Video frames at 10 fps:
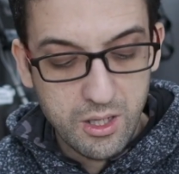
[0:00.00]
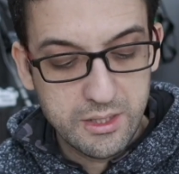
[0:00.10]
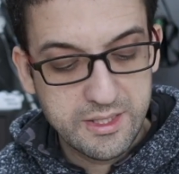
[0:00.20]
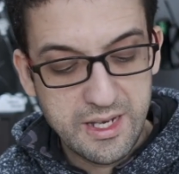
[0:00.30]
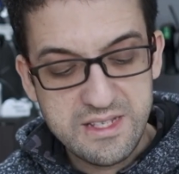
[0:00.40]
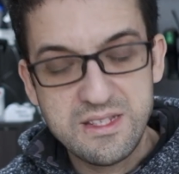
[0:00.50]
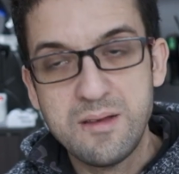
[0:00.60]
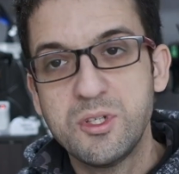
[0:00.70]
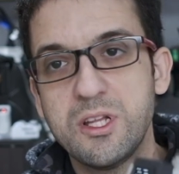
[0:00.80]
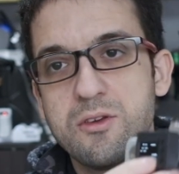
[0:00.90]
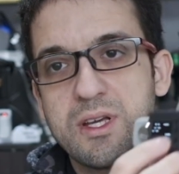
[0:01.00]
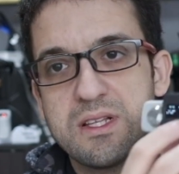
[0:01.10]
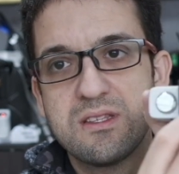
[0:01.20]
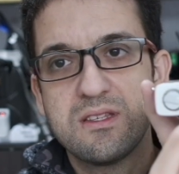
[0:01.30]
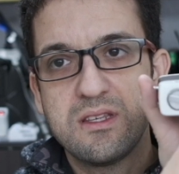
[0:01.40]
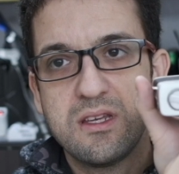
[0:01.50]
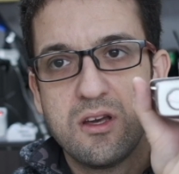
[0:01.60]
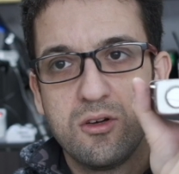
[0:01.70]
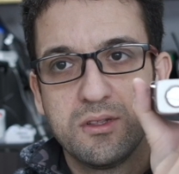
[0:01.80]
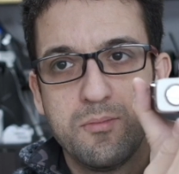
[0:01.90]
The last number that you can see
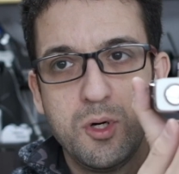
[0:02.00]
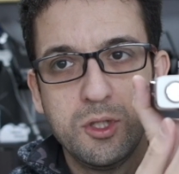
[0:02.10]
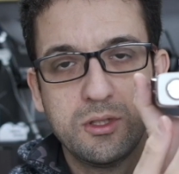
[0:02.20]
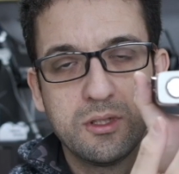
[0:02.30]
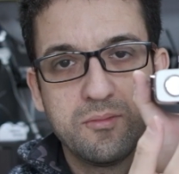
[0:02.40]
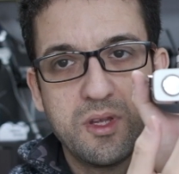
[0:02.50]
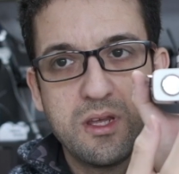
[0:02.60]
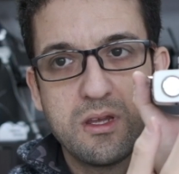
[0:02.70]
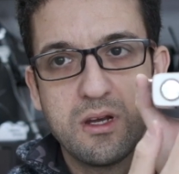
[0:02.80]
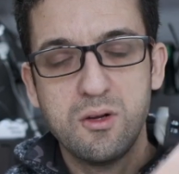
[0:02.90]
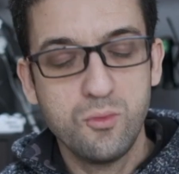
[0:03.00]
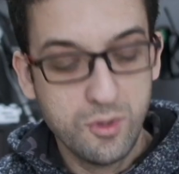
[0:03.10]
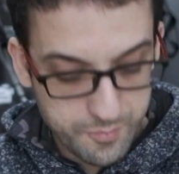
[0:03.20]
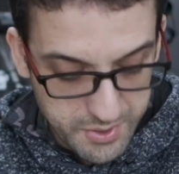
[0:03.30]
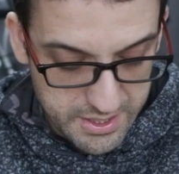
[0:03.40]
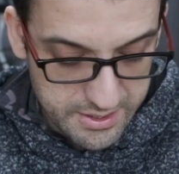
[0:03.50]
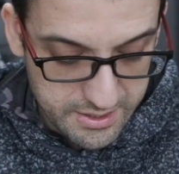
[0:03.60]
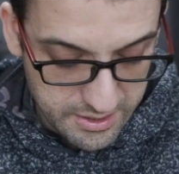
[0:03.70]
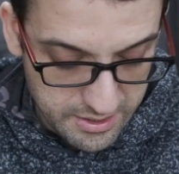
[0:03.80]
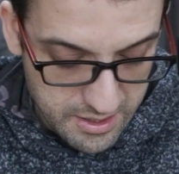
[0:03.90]
on the bottom here will be
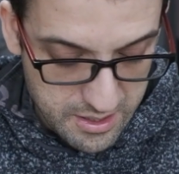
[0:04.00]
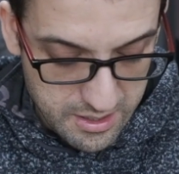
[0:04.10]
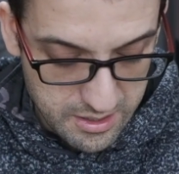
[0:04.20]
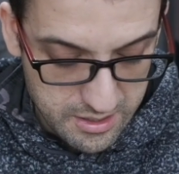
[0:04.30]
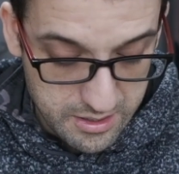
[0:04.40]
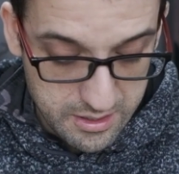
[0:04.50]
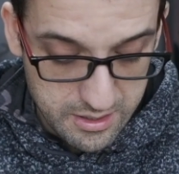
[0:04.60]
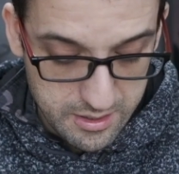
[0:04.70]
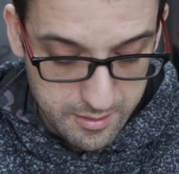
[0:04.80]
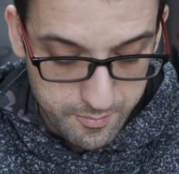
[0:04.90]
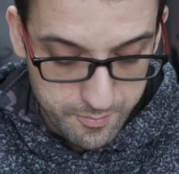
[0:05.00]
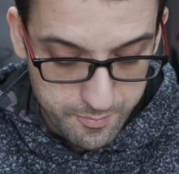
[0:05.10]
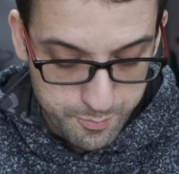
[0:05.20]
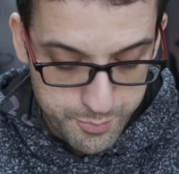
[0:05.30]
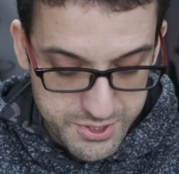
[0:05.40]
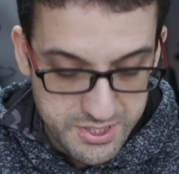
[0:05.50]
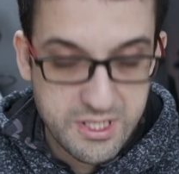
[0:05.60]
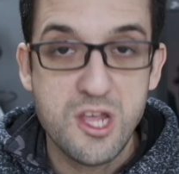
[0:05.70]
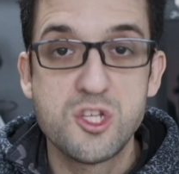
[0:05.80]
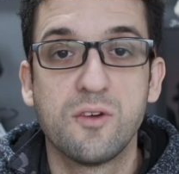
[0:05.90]
the
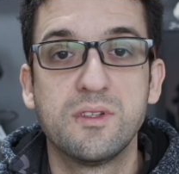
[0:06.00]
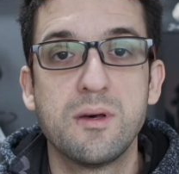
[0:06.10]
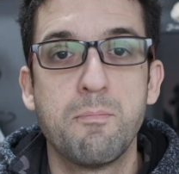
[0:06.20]
percentage of the